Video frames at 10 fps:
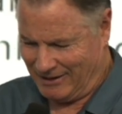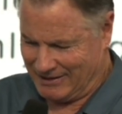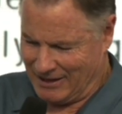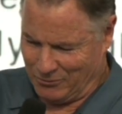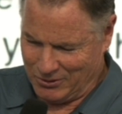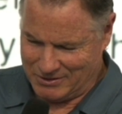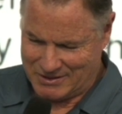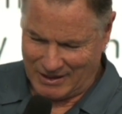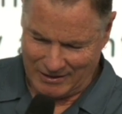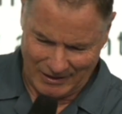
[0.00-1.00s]
like that word,
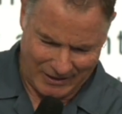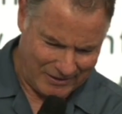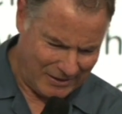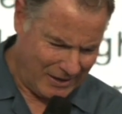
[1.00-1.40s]
suddenly,